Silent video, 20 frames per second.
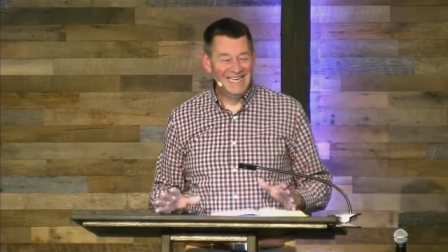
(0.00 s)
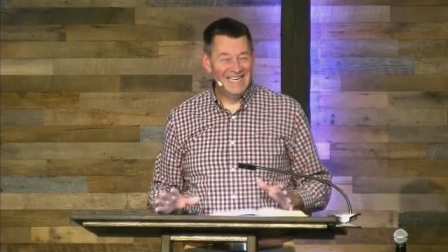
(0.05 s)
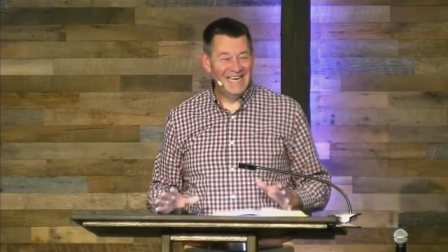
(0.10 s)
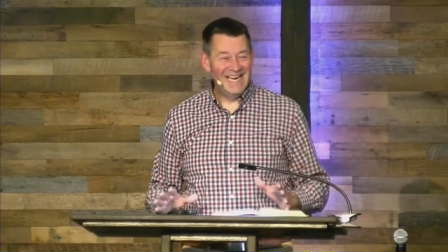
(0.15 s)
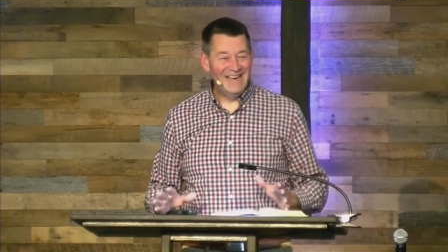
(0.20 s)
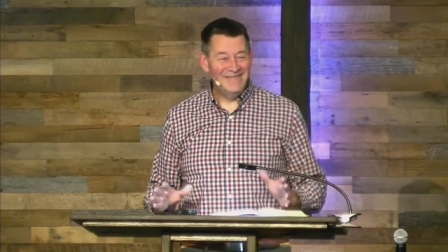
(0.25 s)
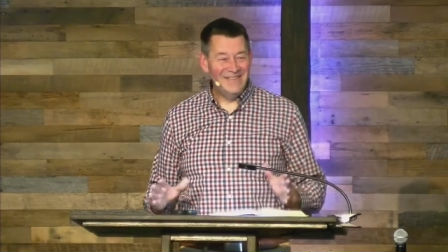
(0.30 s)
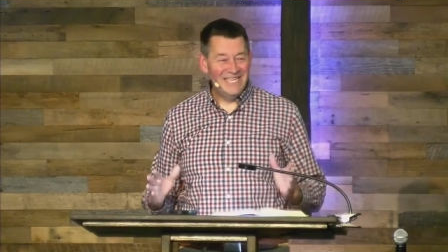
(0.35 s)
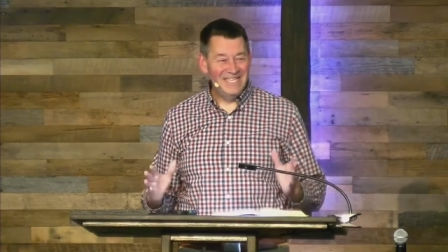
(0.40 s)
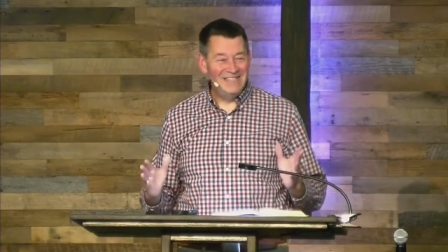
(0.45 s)

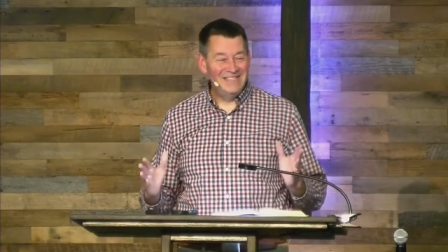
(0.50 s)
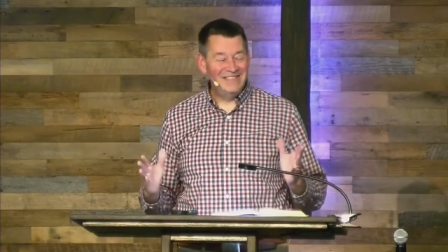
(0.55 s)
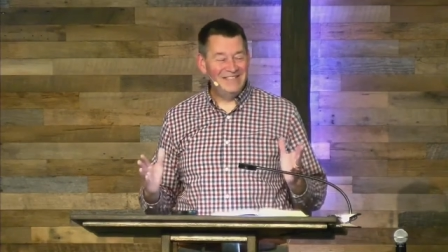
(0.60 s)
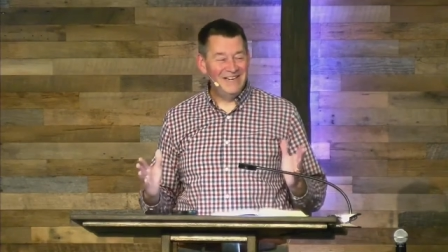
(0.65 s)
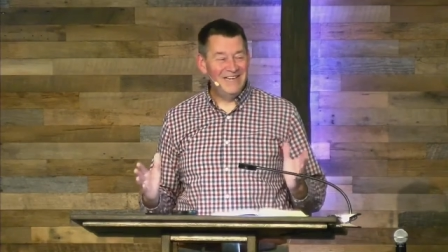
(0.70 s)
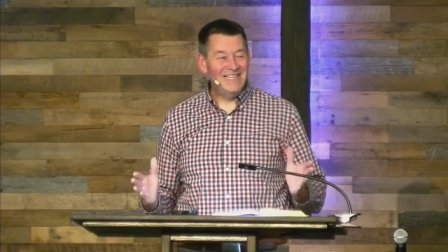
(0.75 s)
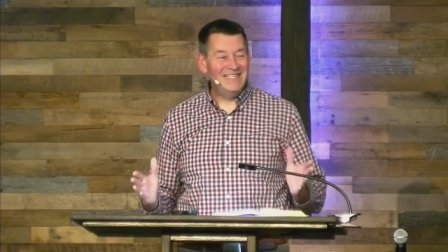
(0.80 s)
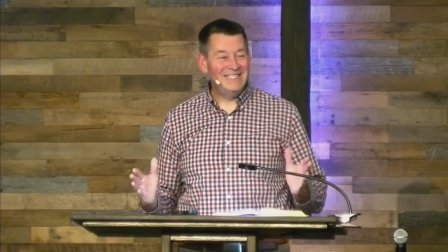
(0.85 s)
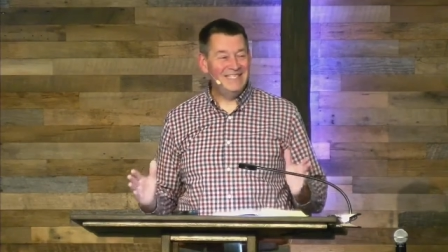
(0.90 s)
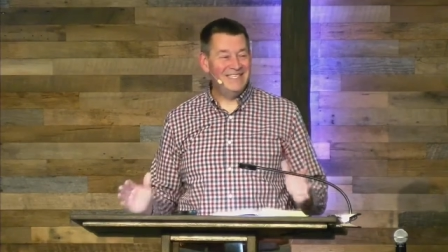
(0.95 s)
I mean,
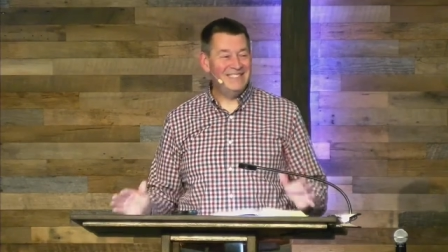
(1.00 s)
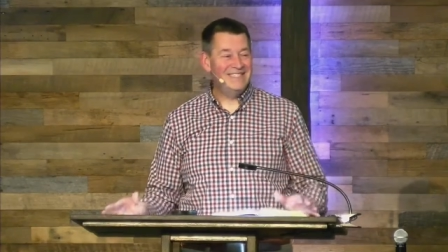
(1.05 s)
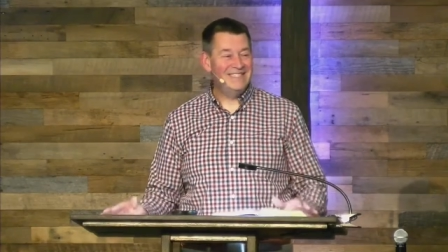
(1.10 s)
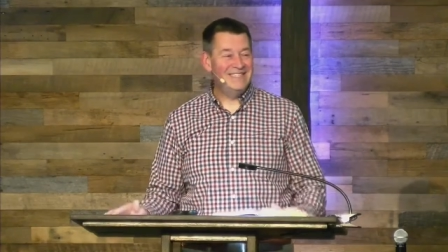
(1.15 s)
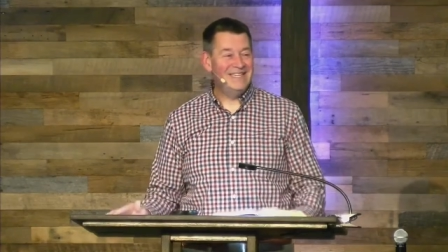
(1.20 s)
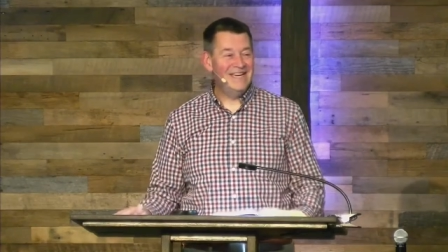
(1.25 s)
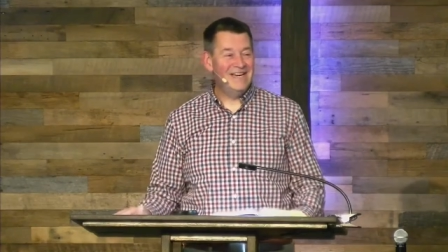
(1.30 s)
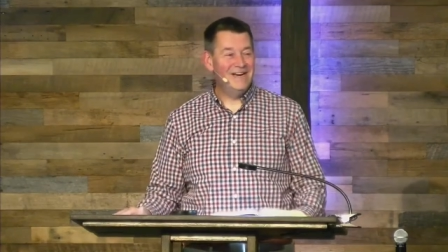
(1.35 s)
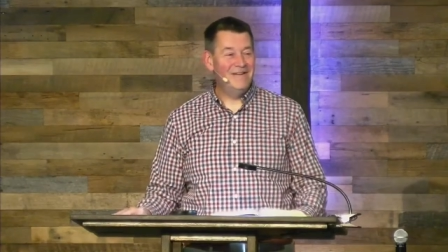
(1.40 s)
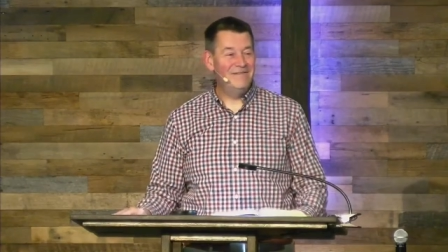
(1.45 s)
crazy
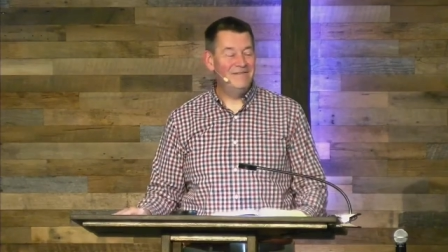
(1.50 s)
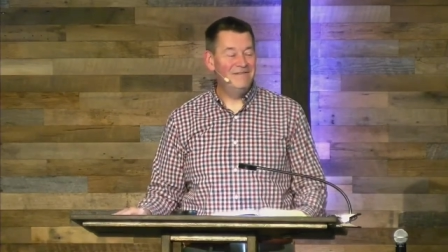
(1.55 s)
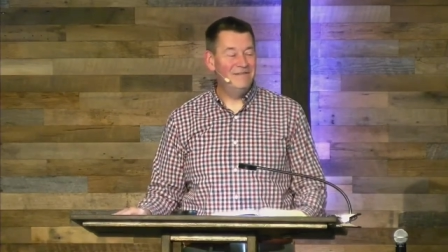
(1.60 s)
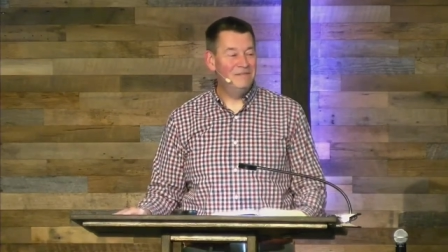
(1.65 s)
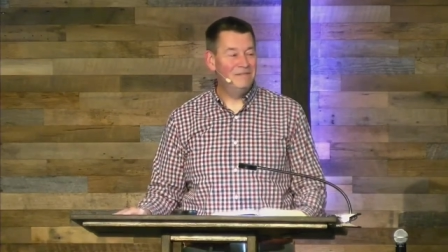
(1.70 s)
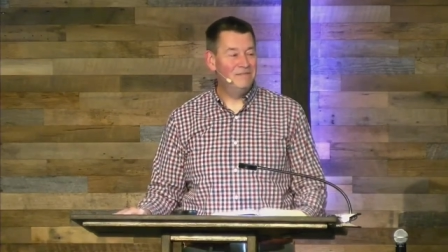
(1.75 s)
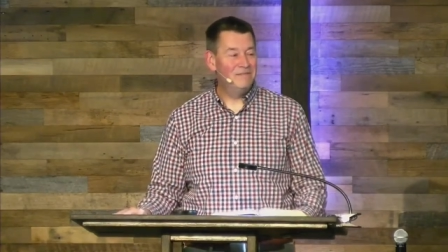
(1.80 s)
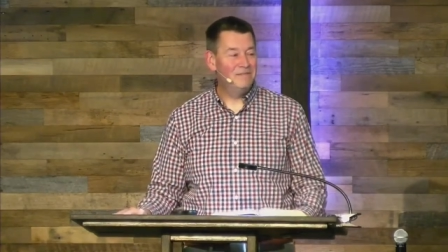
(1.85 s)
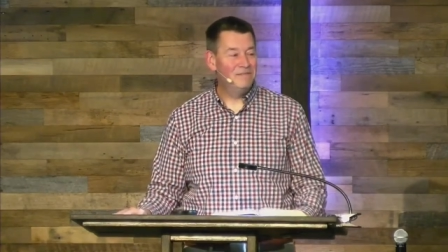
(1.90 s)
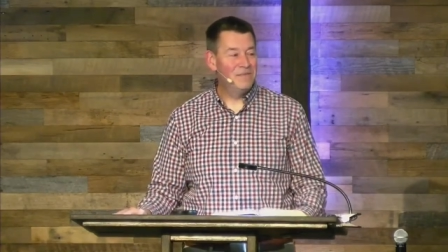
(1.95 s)
stuff.
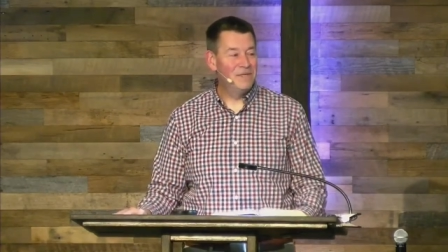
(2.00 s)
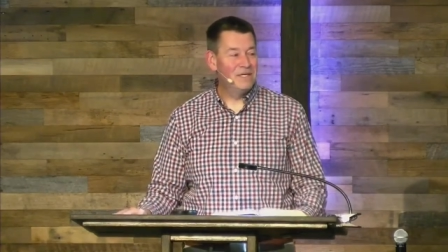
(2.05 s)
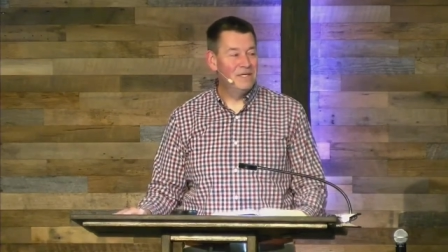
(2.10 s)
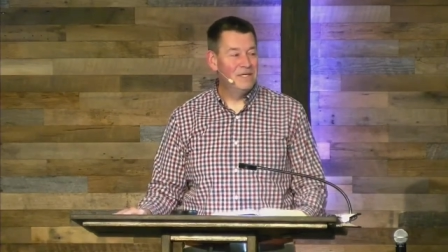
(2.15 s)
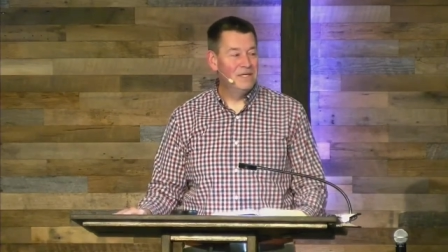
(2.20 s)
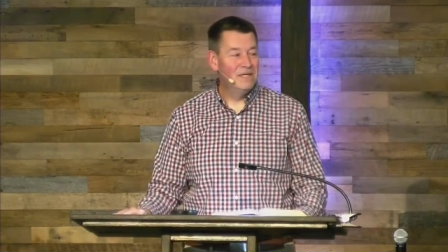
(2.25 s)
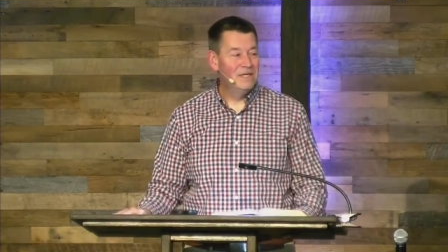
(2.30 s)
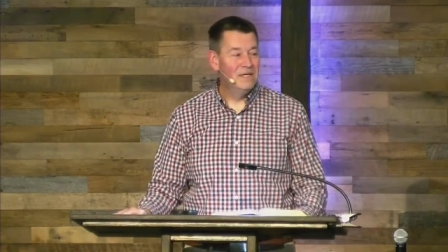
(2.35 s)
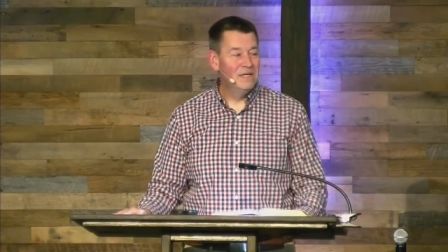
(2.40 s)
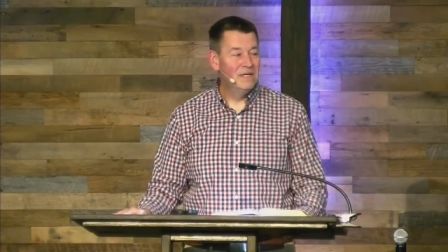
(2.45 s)

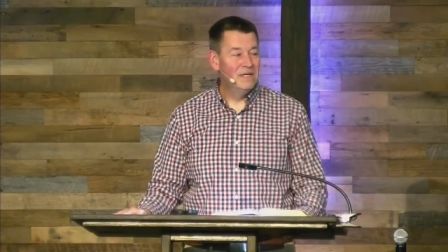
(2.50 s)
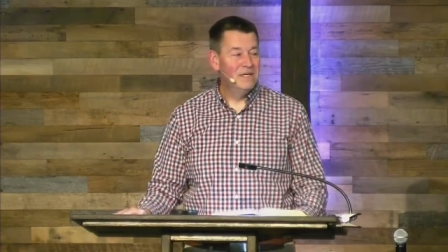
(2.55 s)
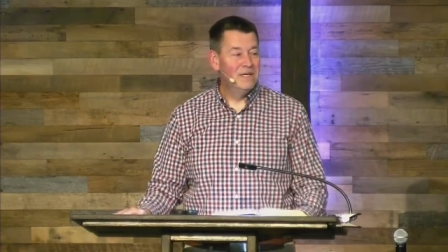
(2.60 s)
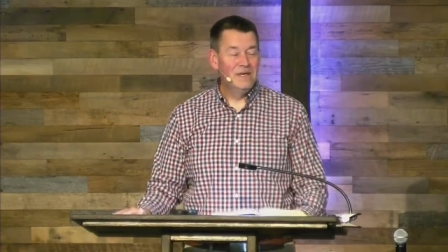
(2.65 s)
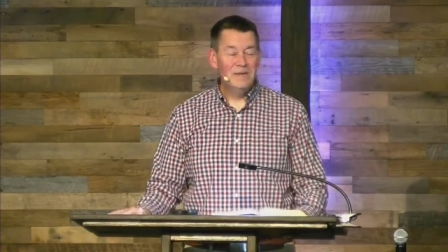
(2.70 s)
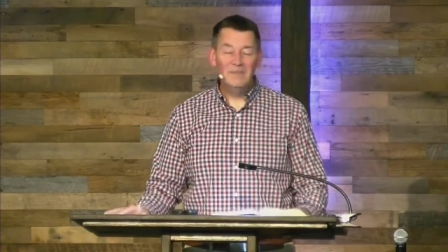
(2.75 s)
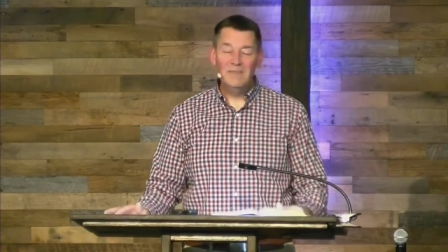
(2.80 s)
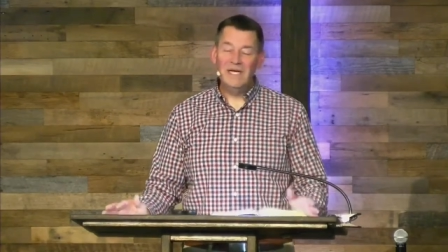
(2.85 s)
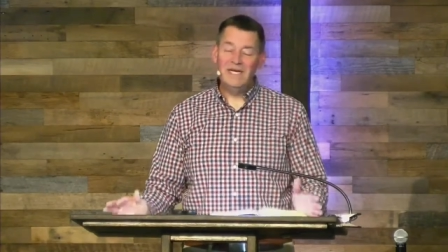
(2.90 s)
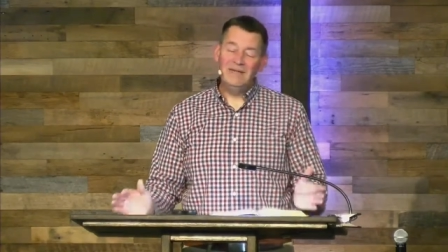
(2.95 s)

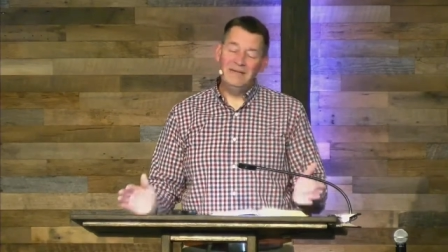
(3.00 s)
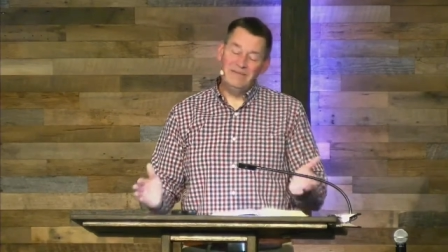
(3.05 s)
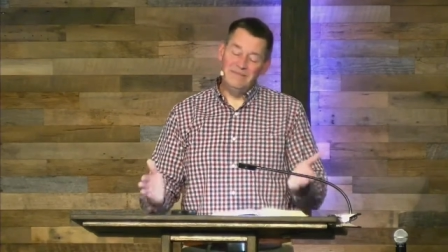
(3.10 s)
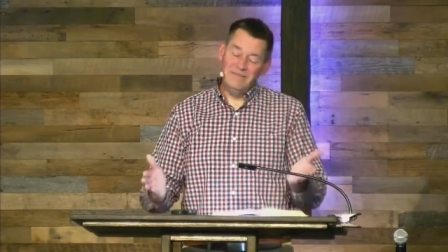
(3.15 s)
But